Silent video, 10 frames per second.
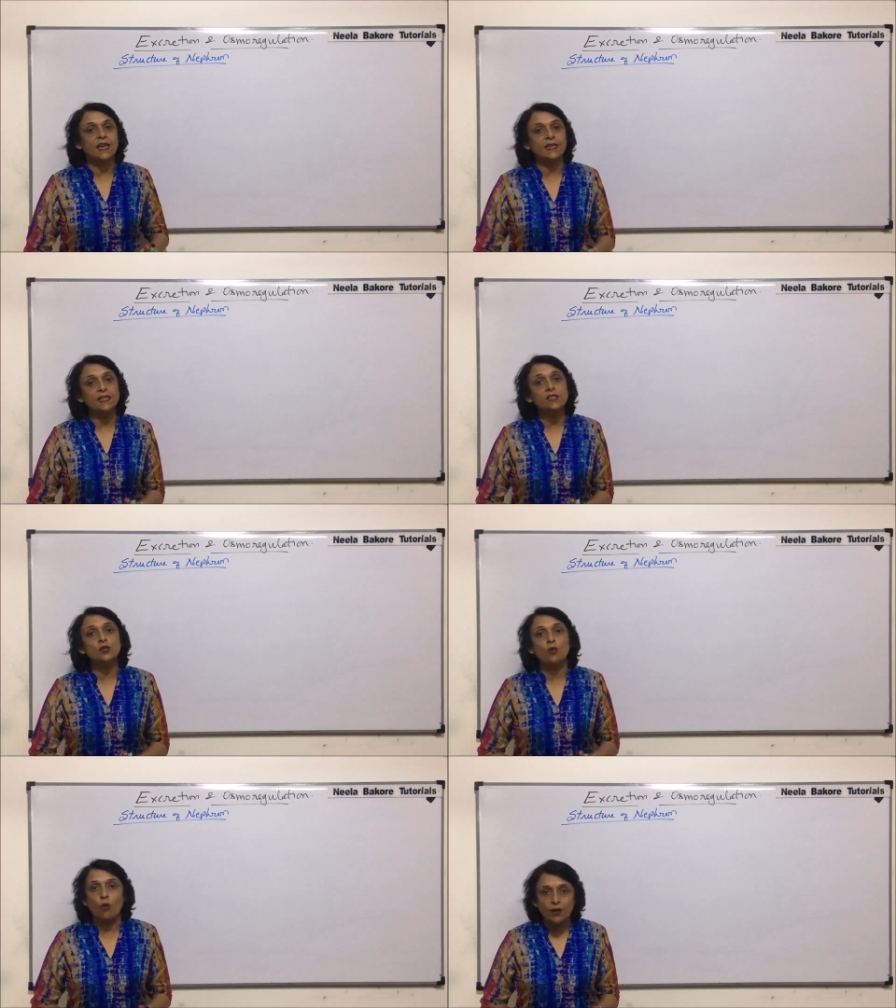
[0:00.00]
that
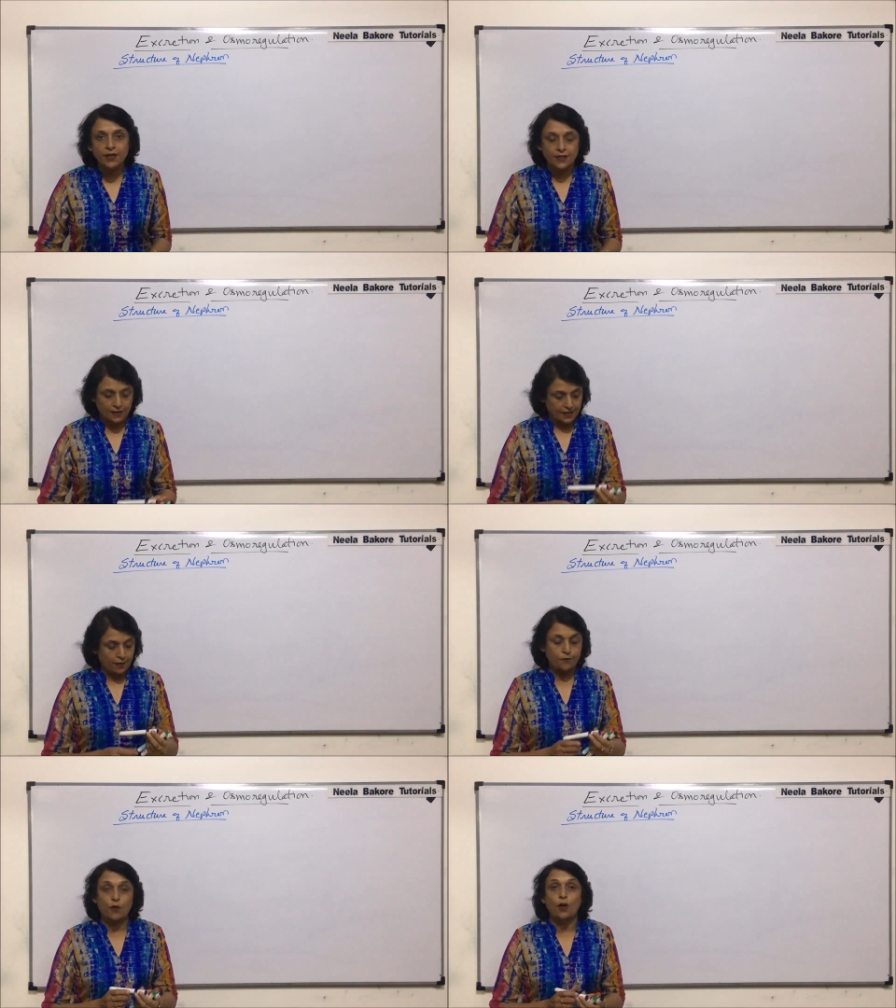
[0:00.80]
is cortical
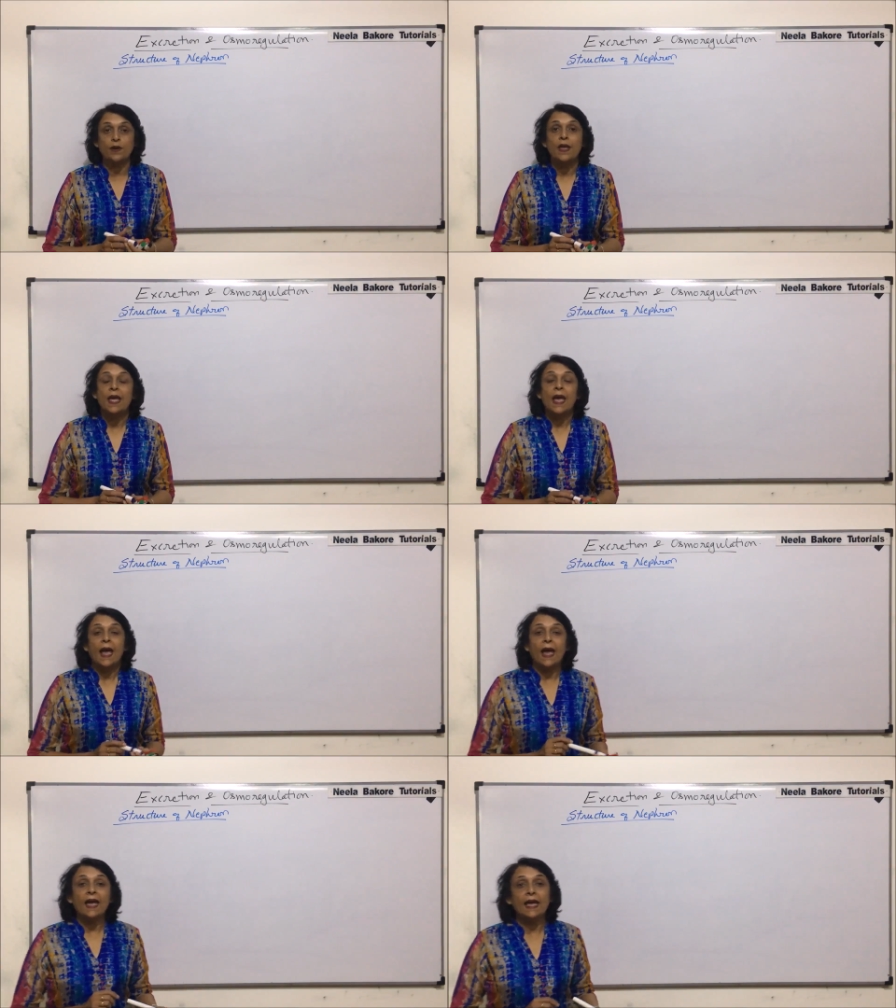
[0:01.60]
nephron.
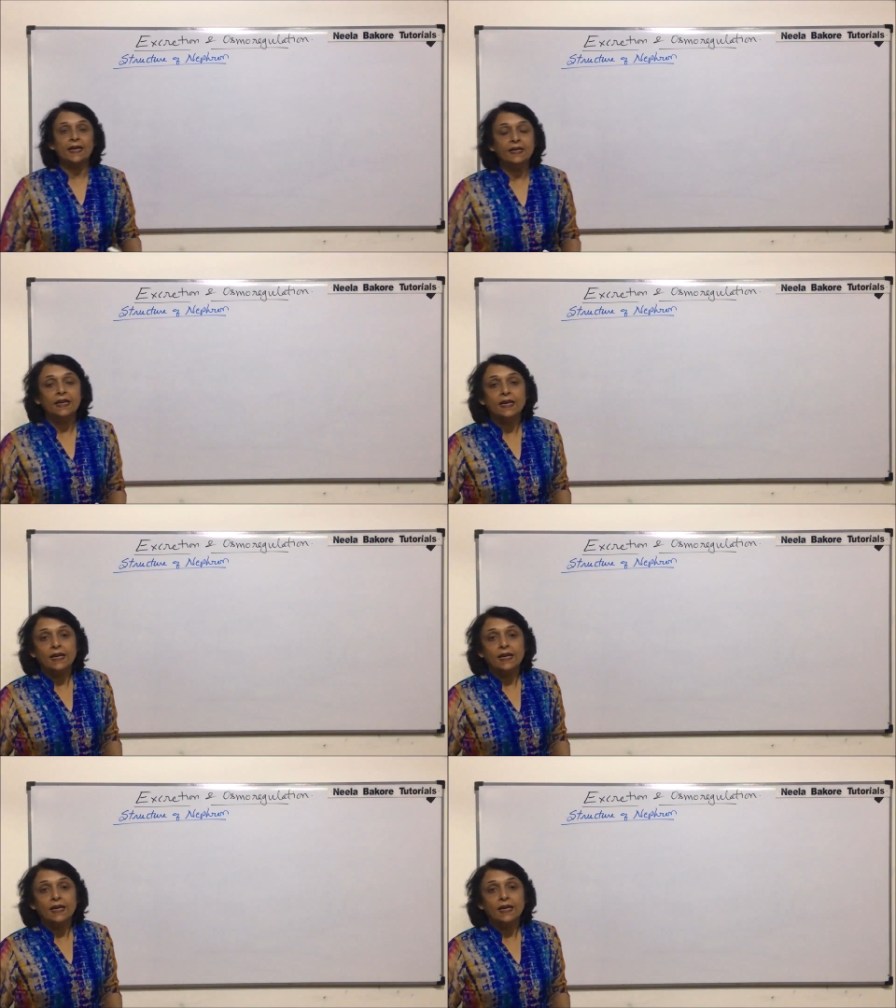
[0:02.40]
And